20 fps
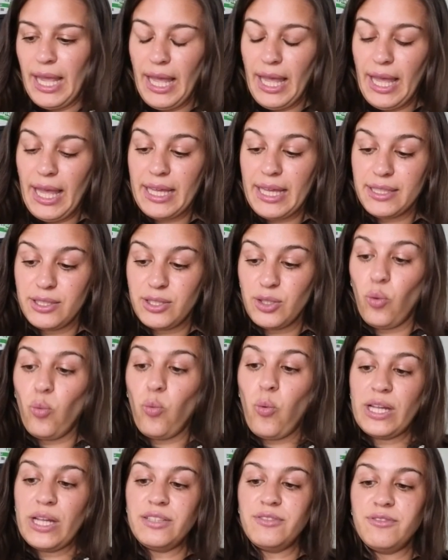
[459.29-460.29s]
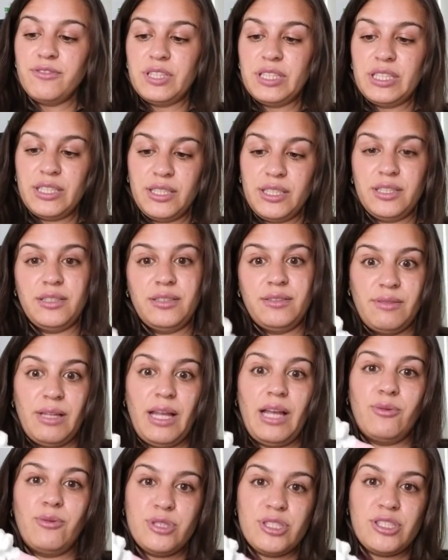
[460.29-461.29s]
And one of the,
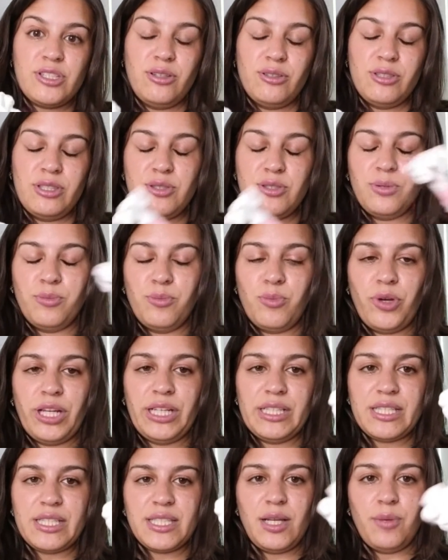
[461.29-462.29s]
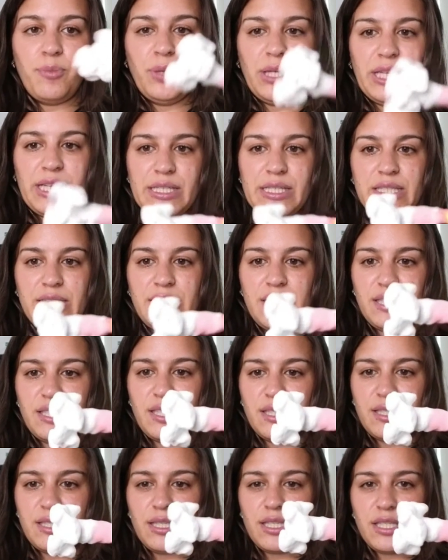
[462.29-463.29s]
I was going to bring this up because this
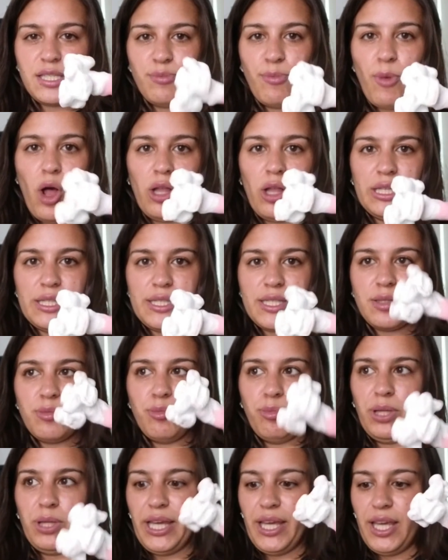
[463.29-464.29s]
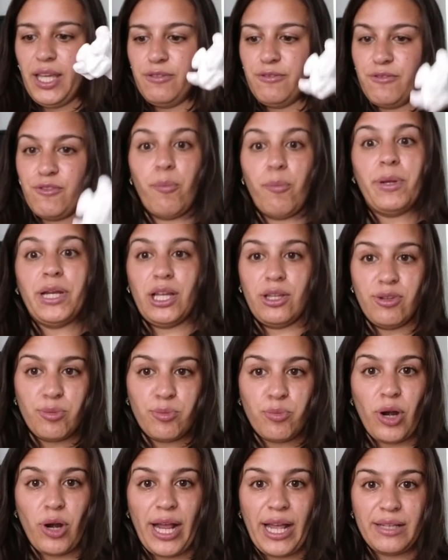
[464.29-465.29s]
is the smallest blade from another
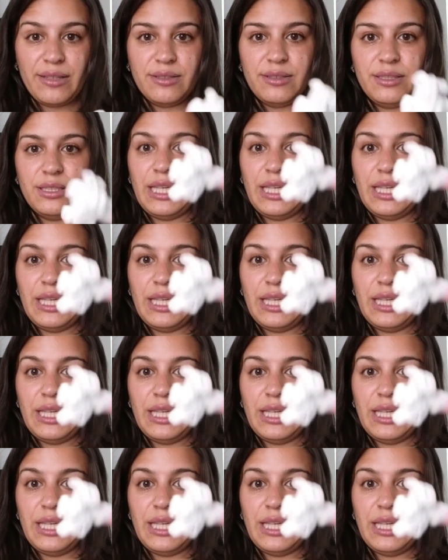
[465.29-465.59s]
brand,